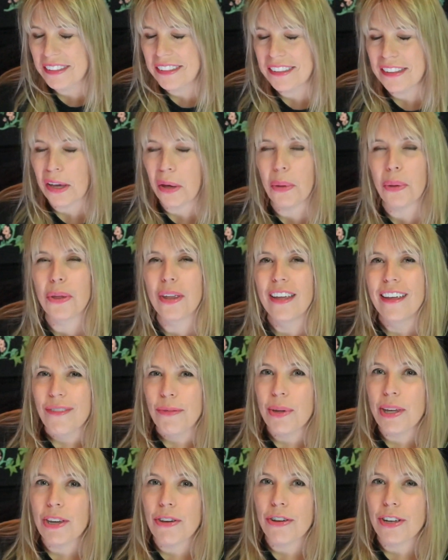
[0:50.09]
So
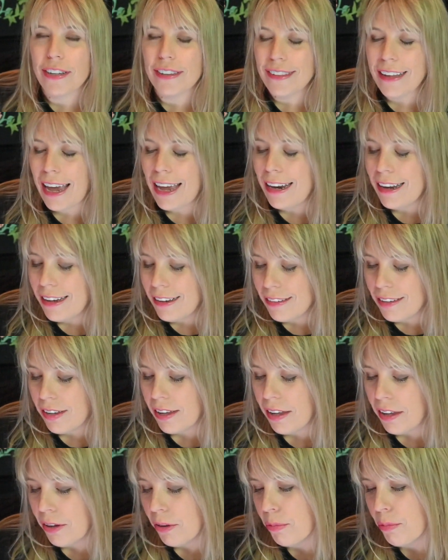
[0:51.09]
we are excited
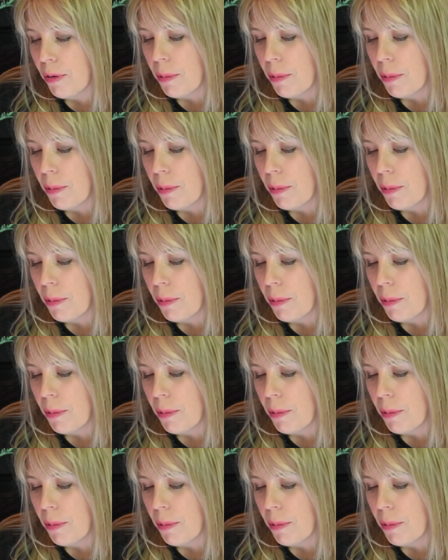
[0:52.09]
to